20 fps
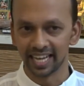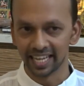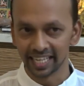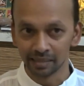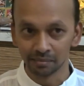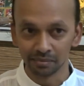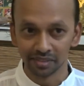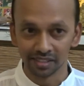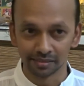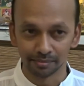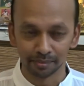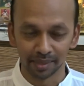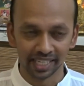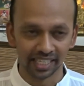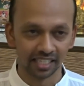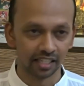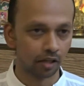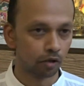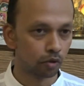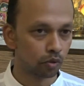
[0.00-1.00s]
I am this
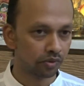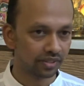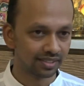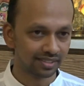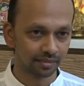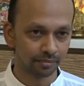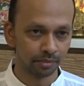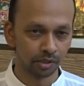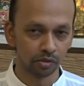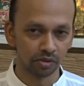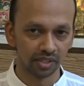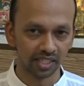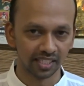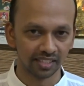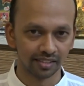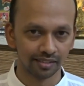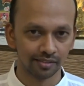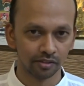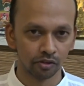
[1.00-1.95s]
mind? How do I subdue that?